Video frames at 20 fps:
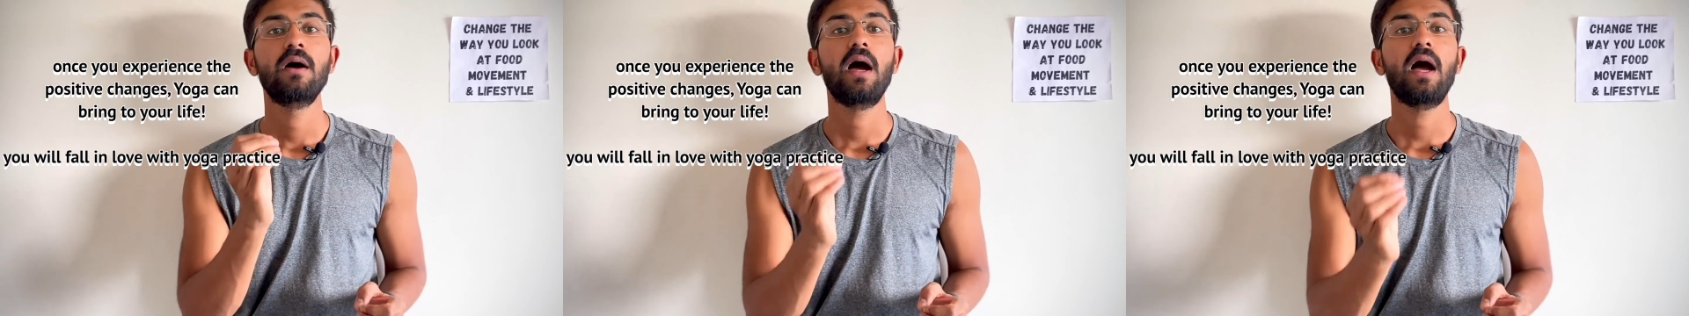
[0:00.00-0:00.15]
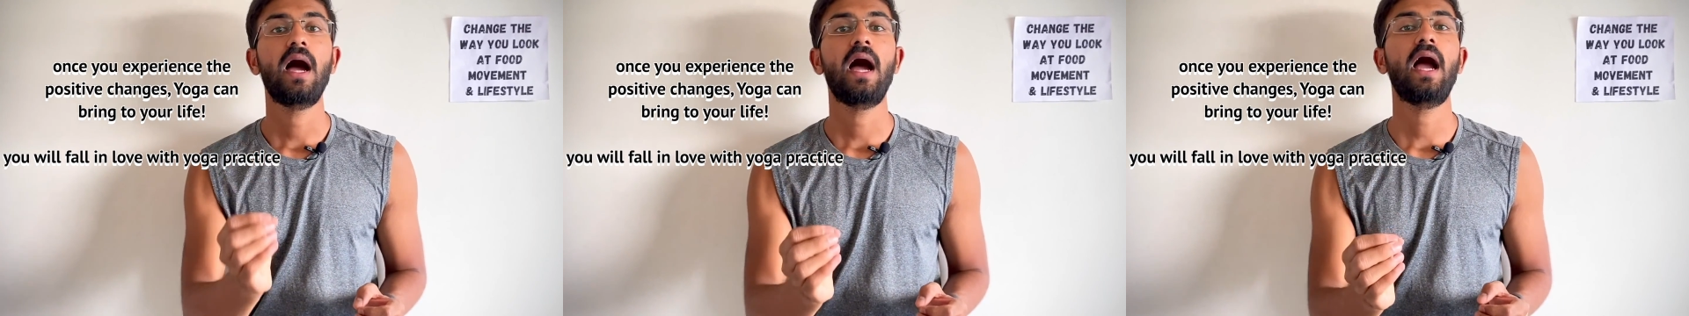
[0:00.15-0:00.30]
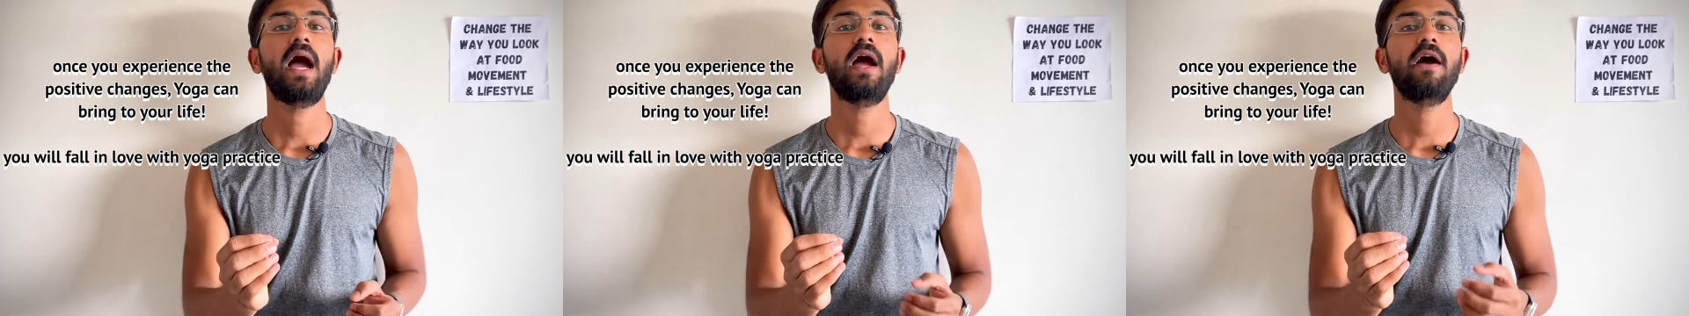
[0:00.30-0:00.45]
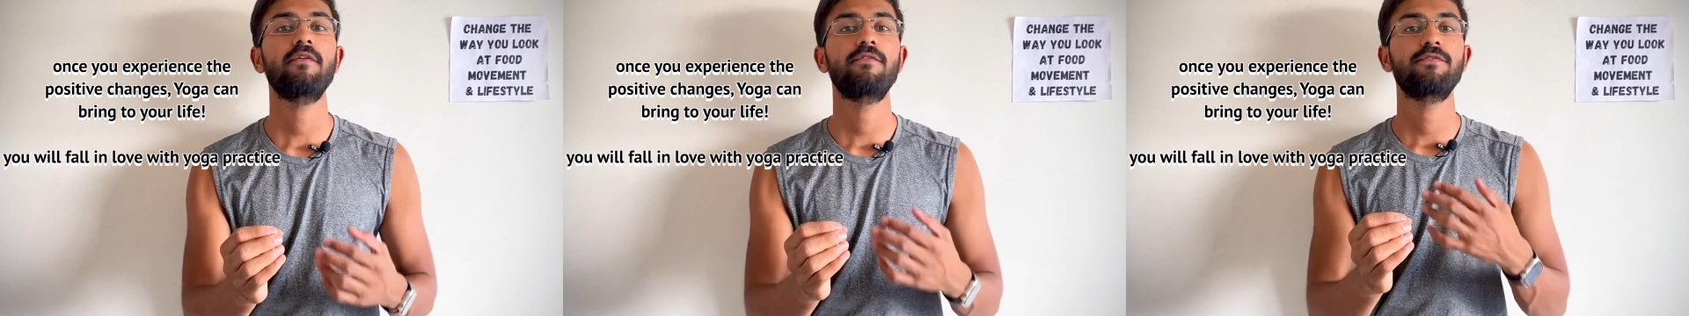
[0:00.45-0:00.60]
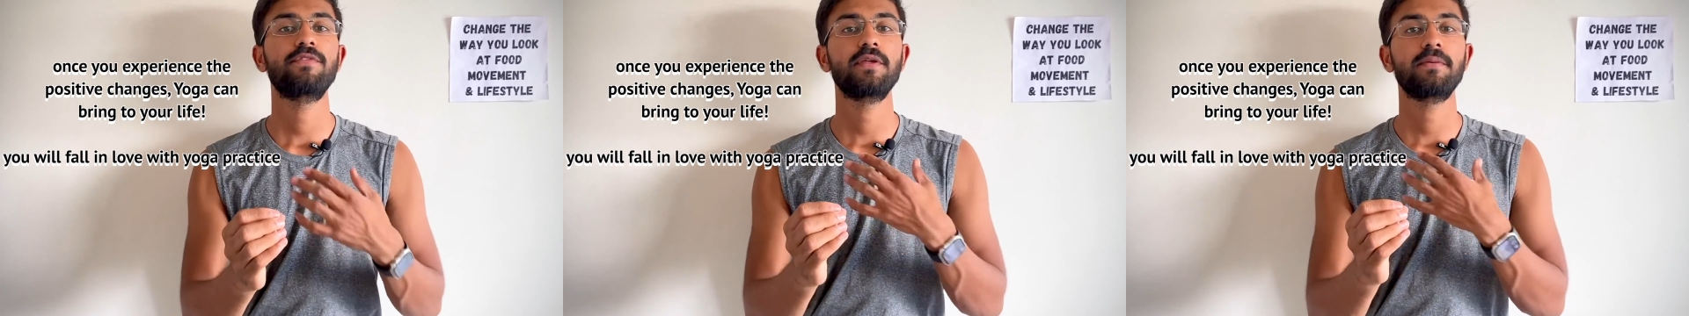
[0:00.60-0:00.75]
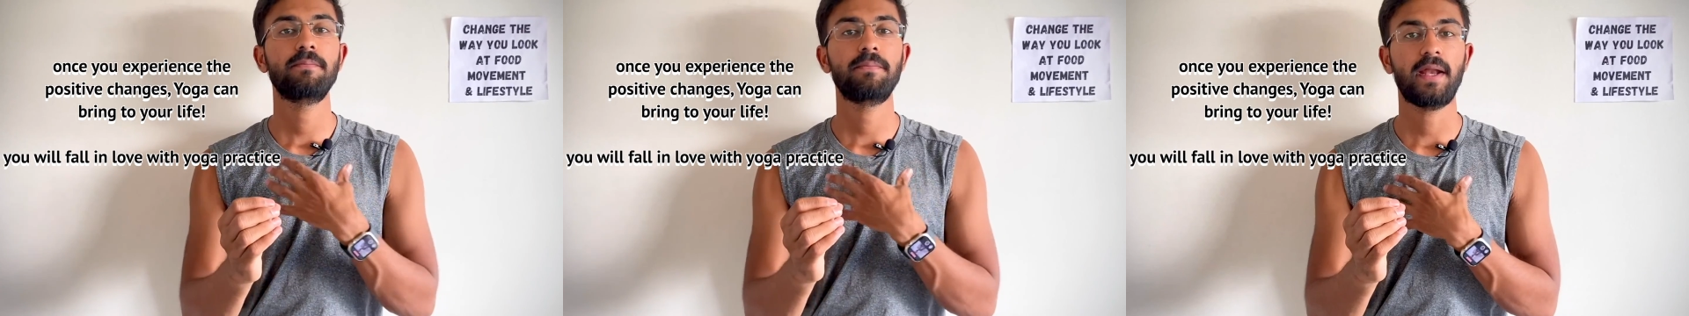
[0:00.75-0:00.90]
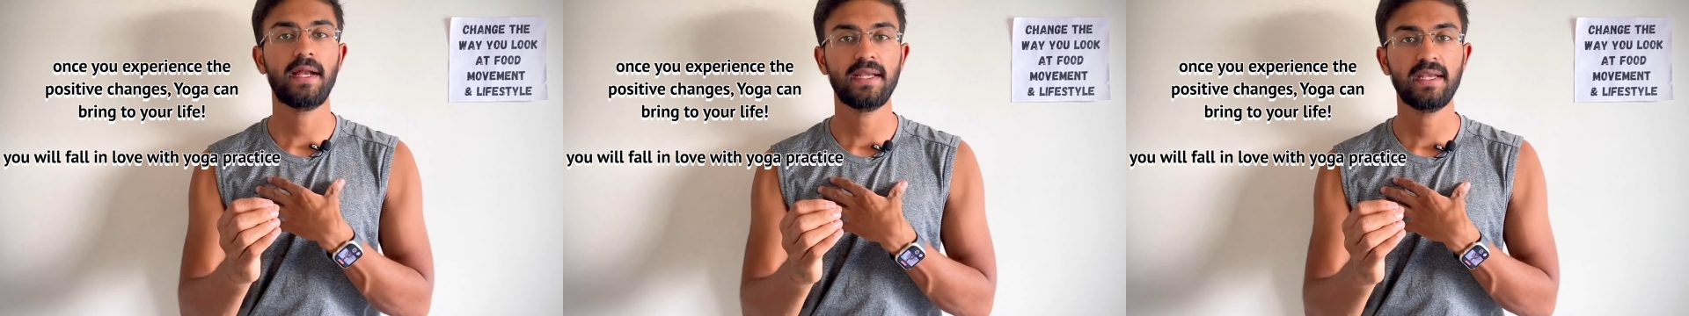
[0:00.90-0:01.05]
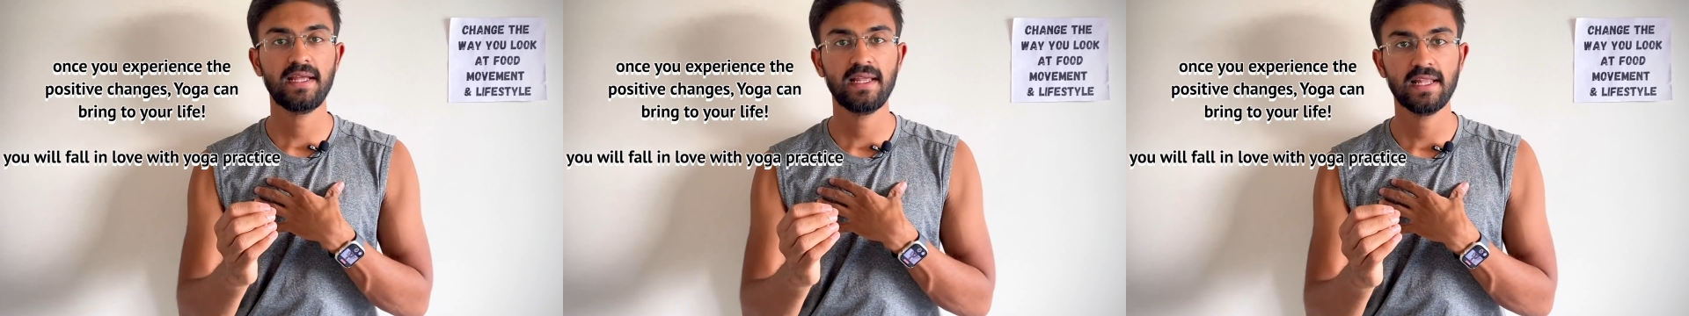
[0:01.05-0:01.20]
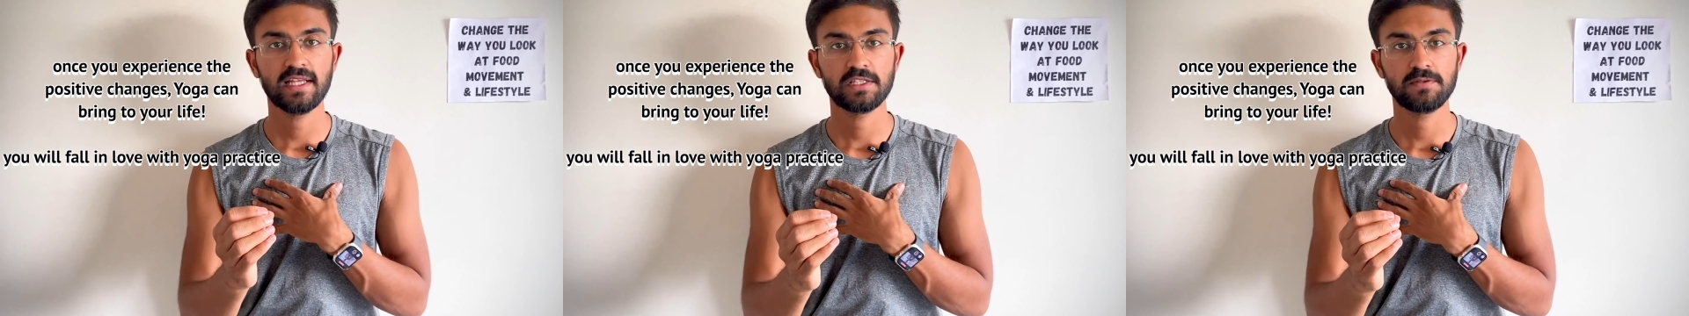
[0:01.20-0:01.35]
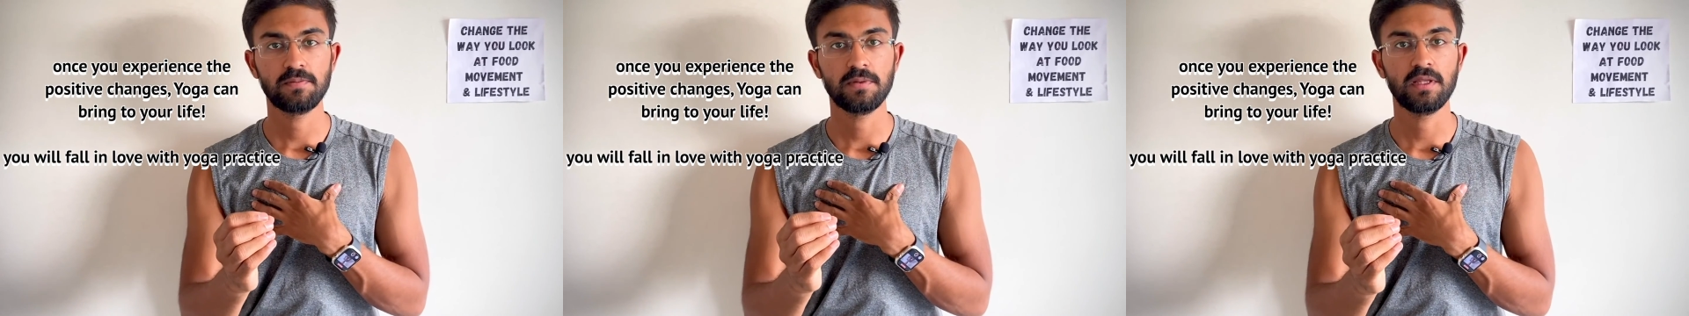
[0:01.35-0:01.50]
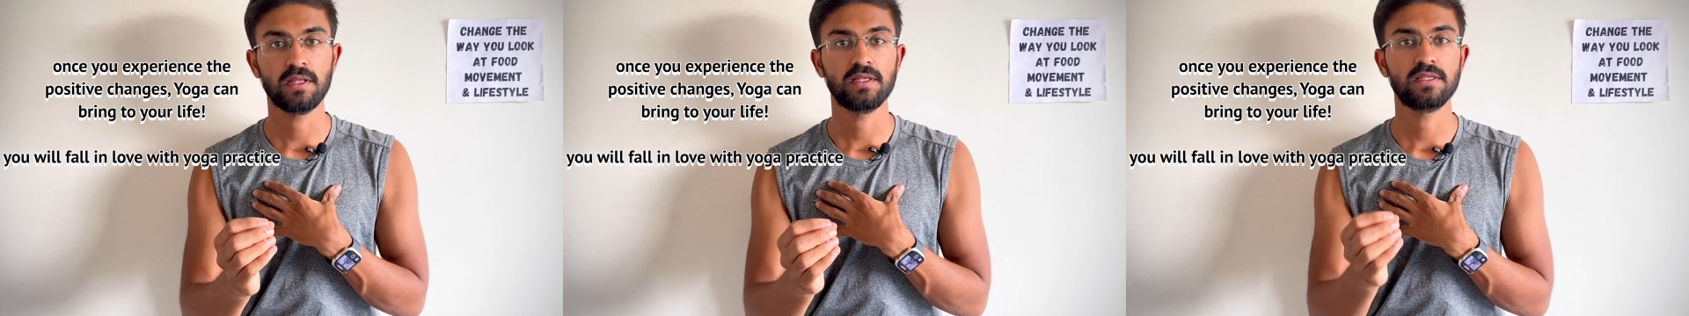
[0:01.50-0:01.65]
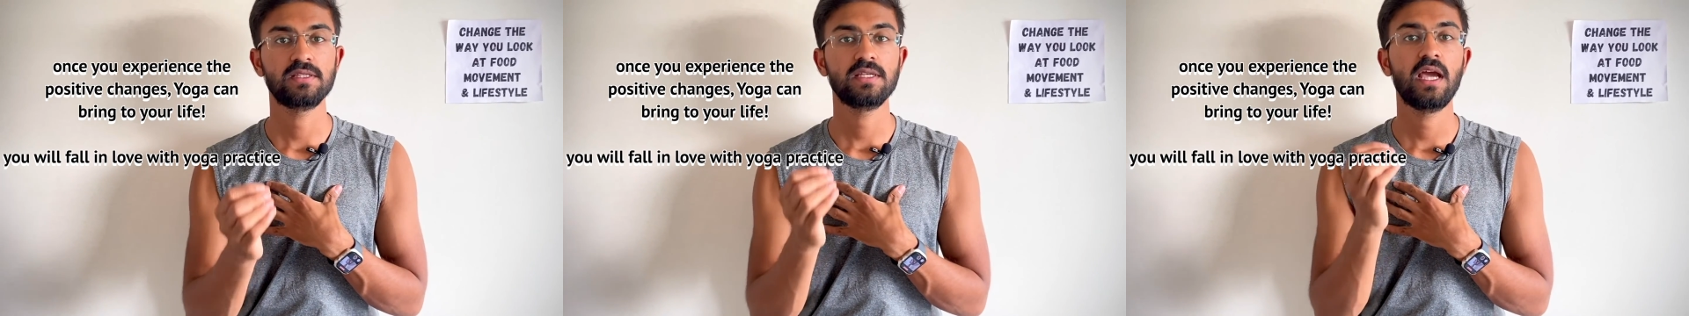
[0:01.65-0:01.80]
I have the practical experience,